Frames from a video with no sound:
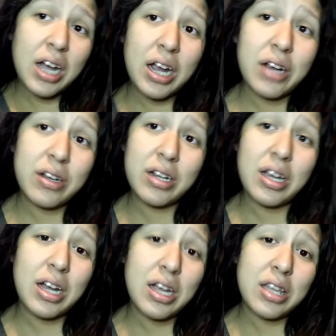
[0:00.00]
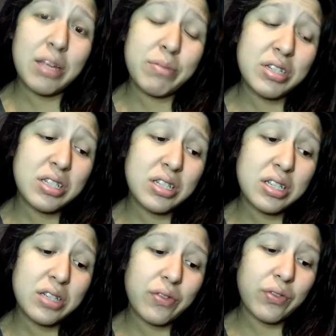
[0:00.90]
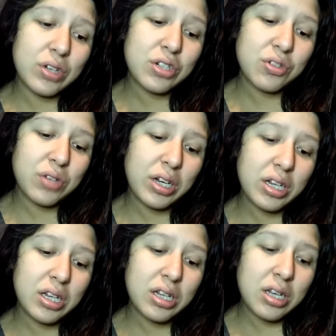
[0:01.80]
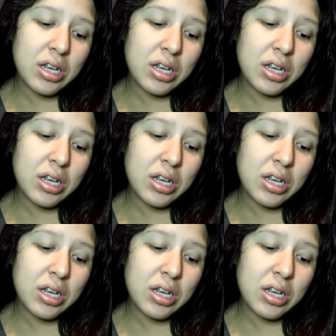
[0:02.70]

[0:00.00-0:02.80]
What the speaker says: tired, guys. I'm just frustrated